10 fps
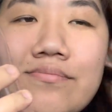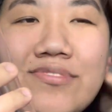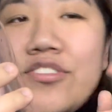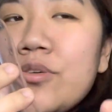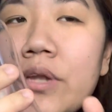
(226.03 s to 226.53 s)

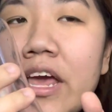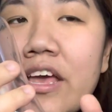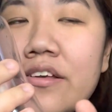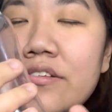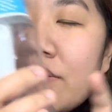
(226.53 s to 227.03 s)
2
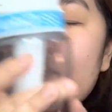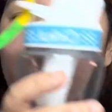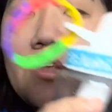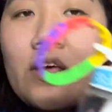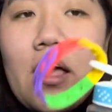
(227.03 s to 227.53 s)
days,
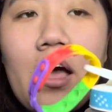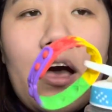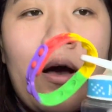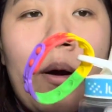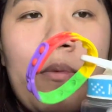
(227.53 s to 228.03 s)

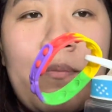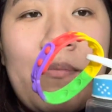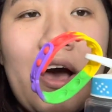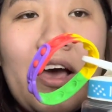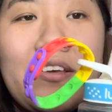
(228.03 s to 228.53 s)

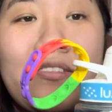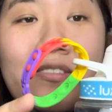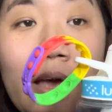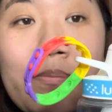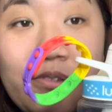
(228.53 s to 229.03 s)
my
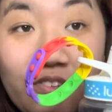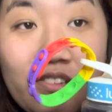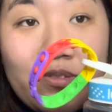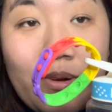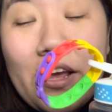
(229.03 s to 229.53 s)
sip
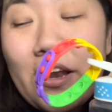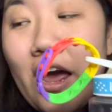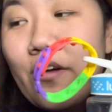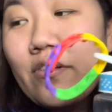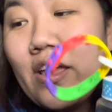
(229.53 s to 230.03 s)
just ran
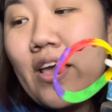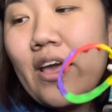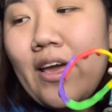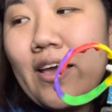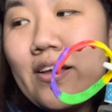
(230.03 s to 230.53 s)
out.
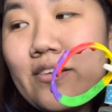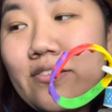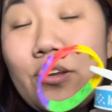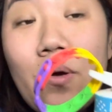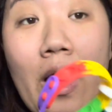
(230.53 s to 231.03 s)
And
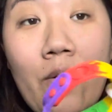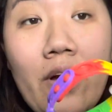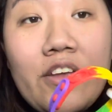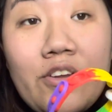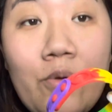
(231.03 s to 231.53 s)
you know how
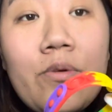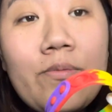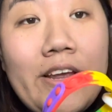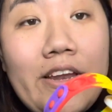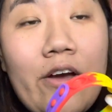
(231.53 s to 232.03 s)
I know it
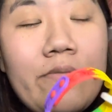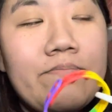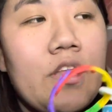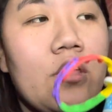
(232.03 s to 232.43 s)
ran out?